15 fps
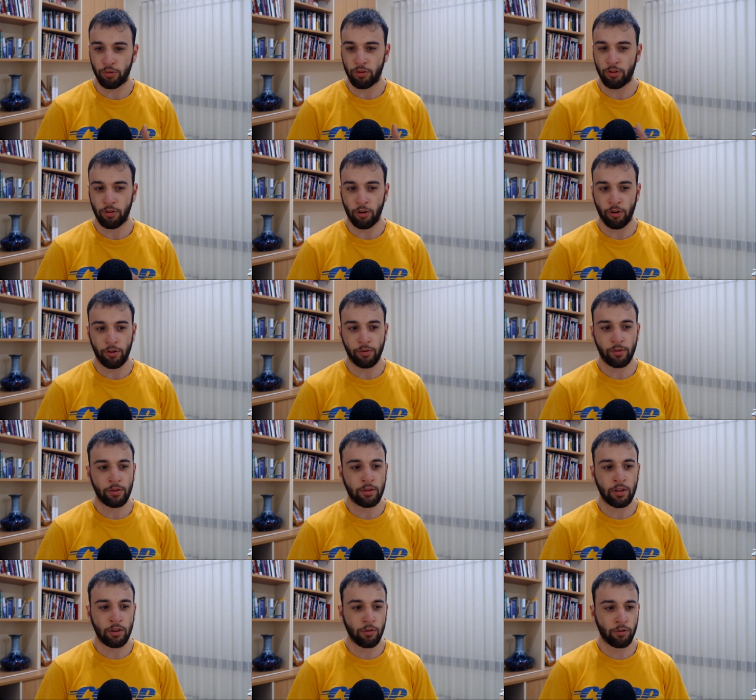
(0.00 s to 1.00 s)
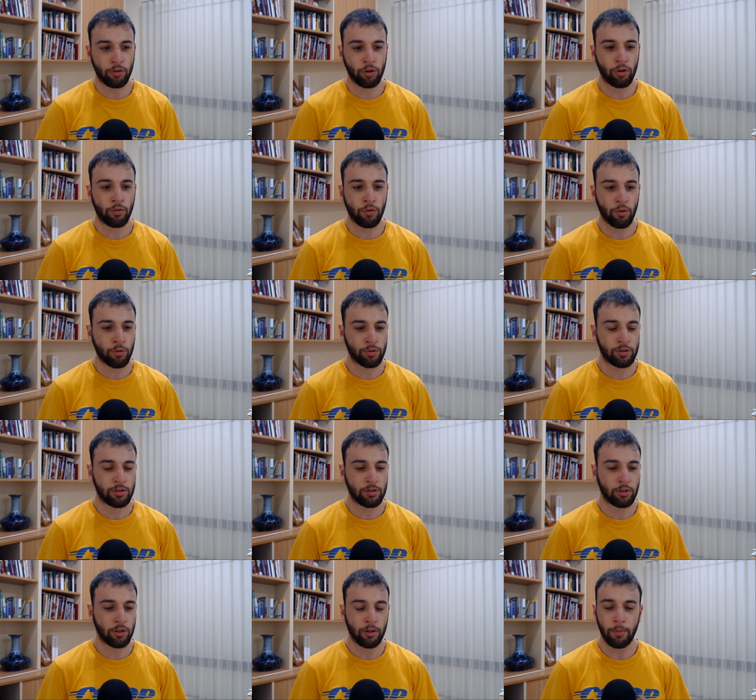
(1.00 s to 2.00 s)
So did the new
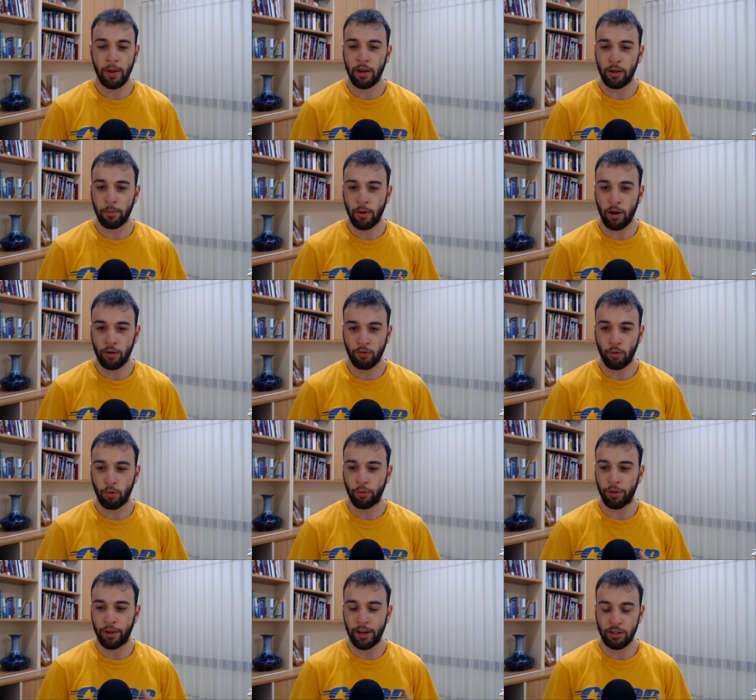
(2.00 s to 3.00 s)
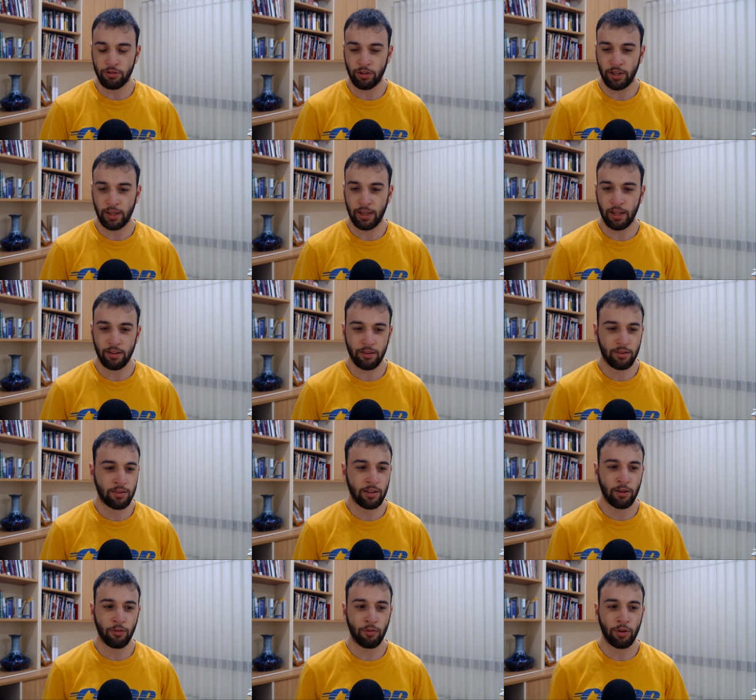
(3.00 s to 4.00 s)
rules, the man on the mark rule, the extra kick out,
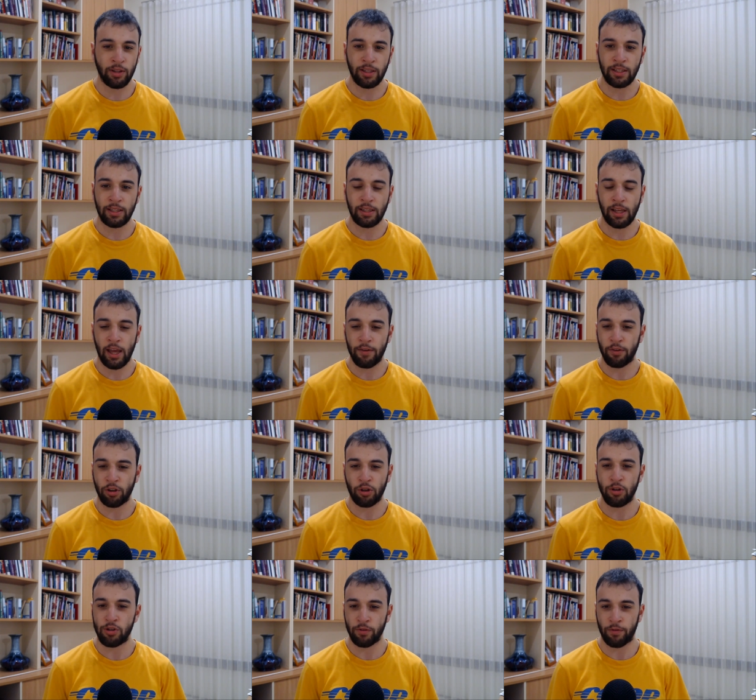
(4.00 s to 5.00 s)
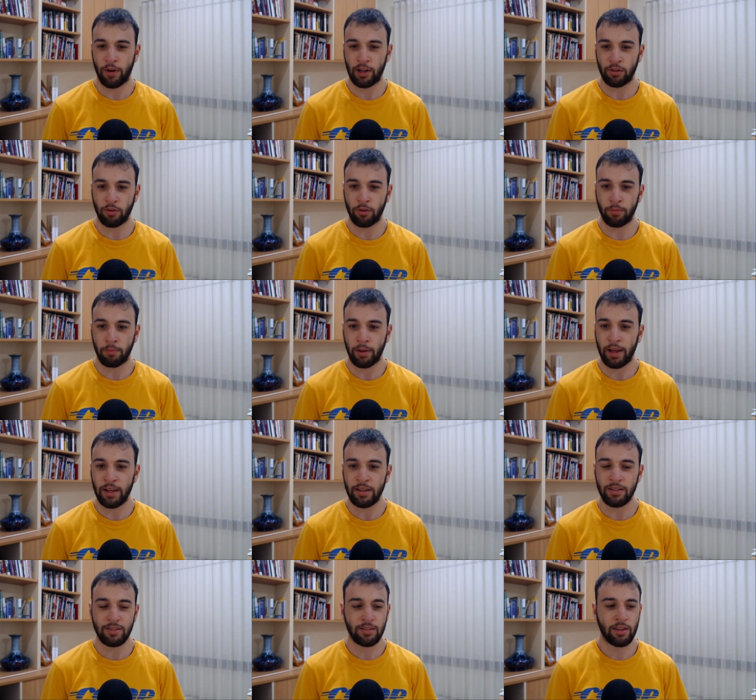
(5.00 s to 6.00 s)
did it really have a huge effect on
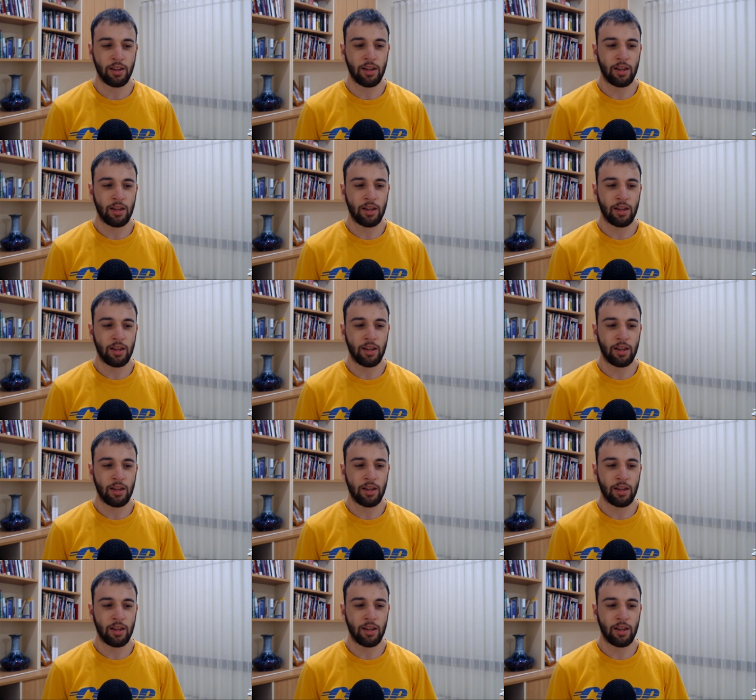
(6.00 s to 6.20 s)
players?